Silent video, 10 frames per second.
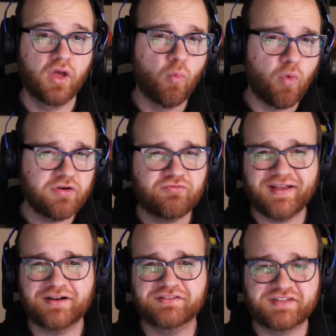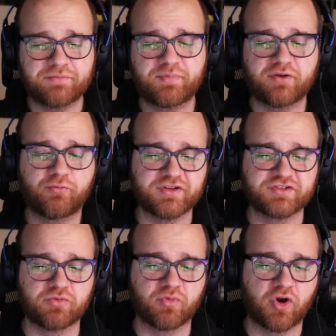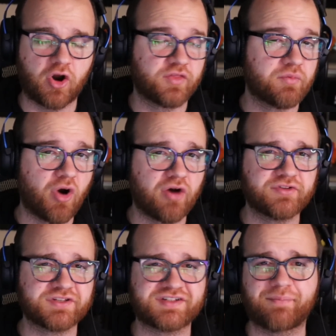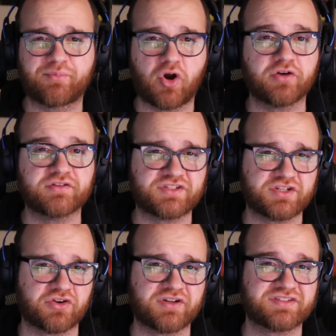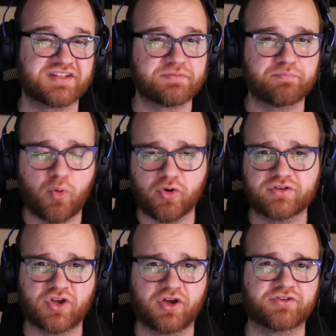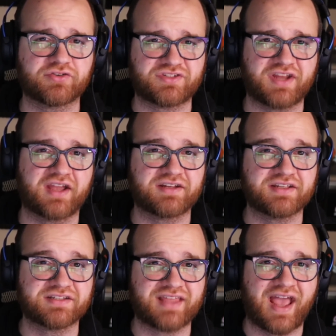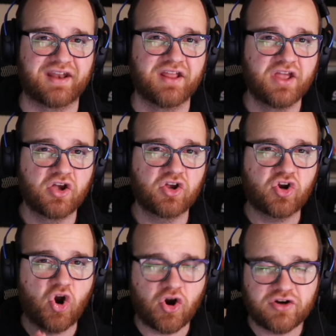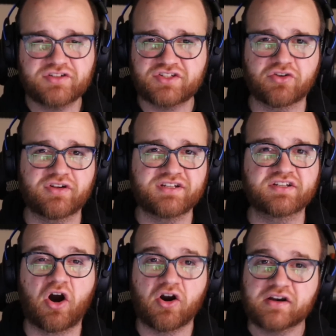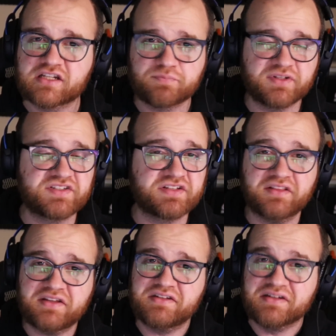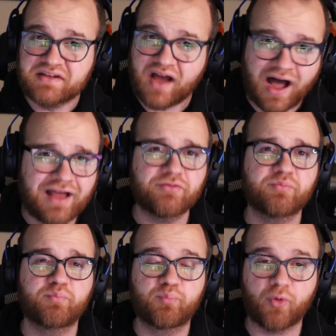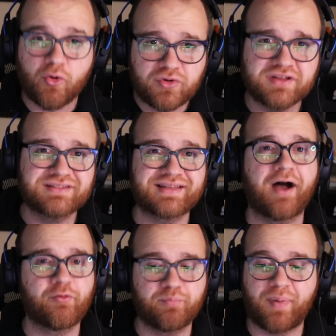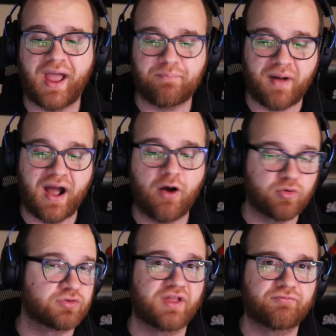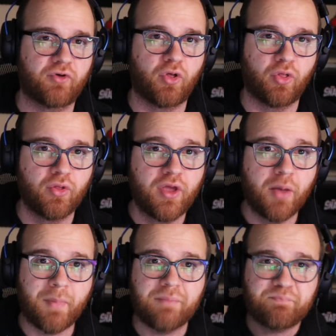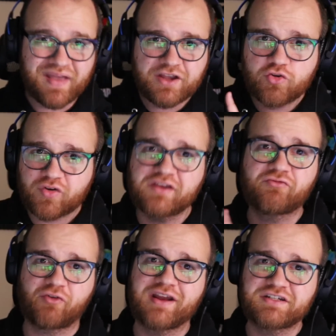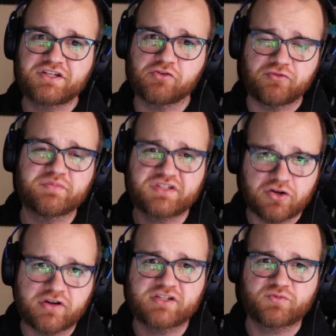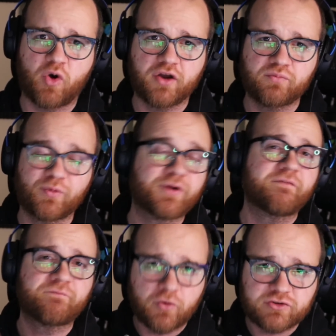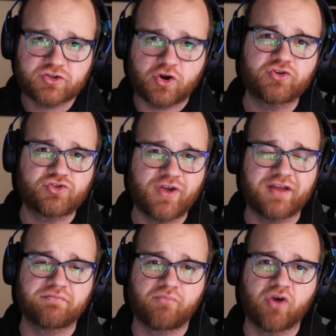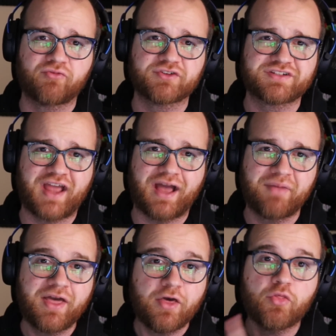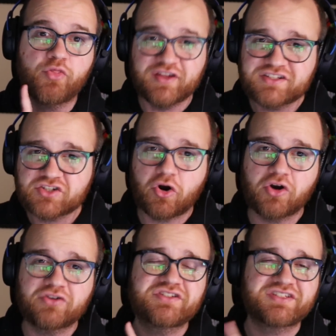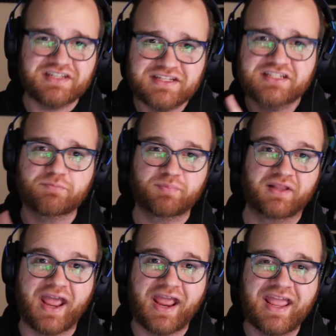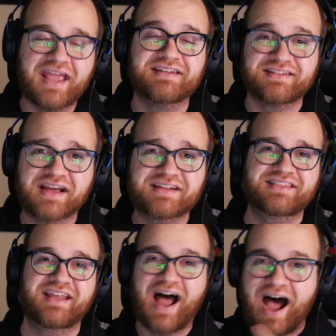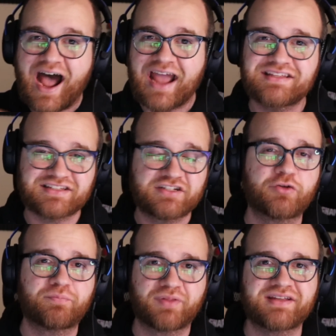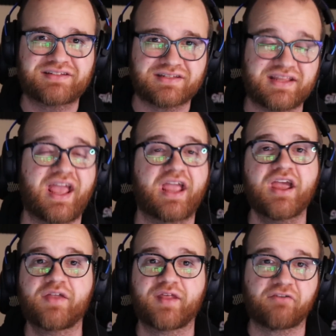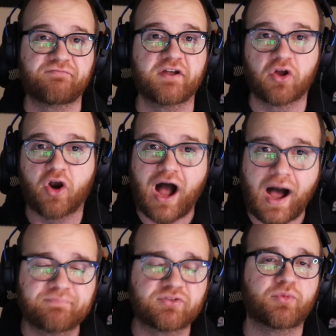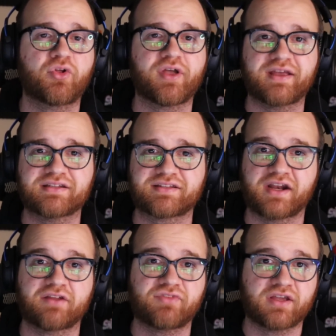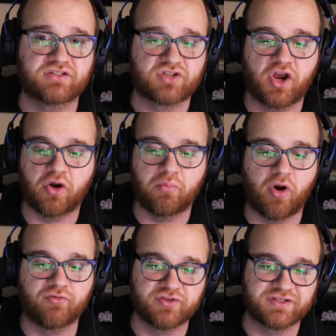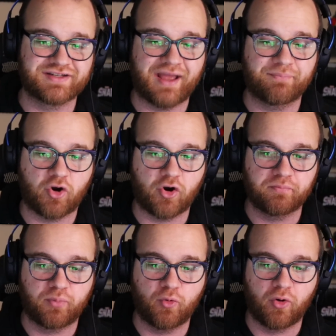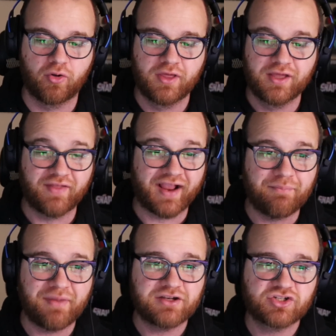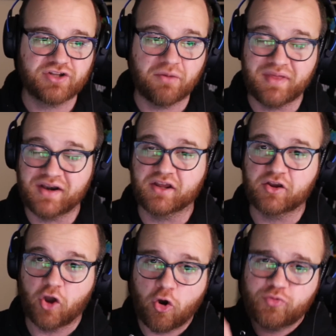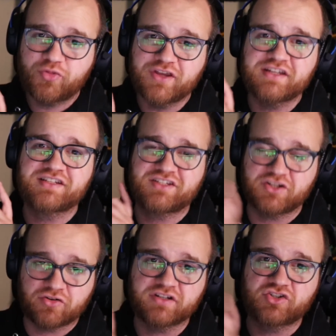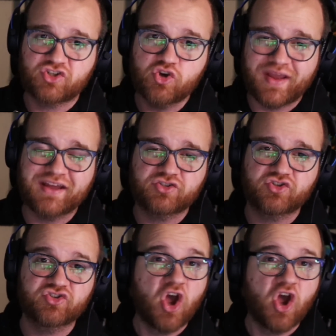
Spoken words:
One final tidbit of wisdom regarding the Marvel Snap card series that's important to understand is that card series are explicitly not broken down by power level. My big green friend here from Series 1, one of the first cards you get in Marvel Snap, this card sees play in decks that I still play today that I feel are optimal inside of the entire Marvel Snap card pool. Like I mentioned a minute ago, these Series 2 answers